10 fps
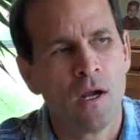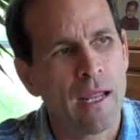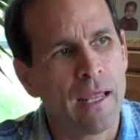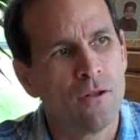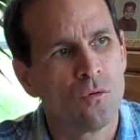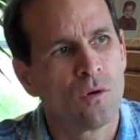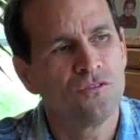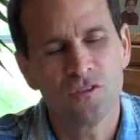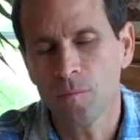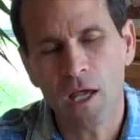and or
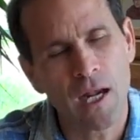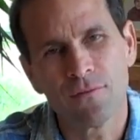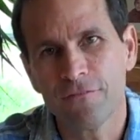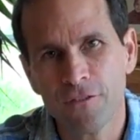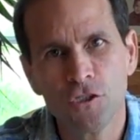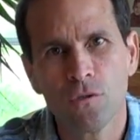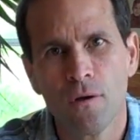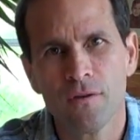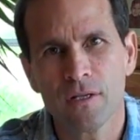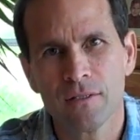some kind of a fish
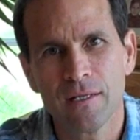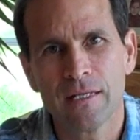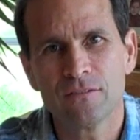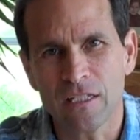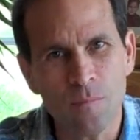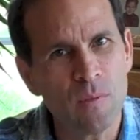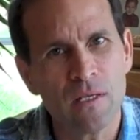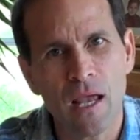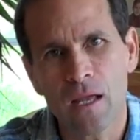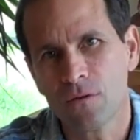oil that contains
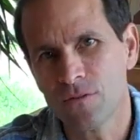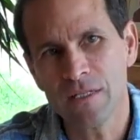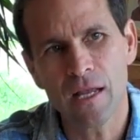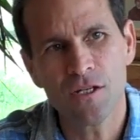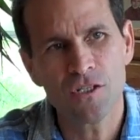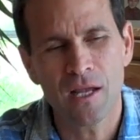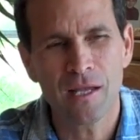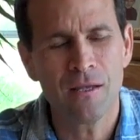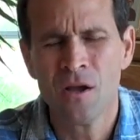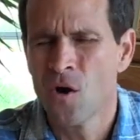EPA or DHA,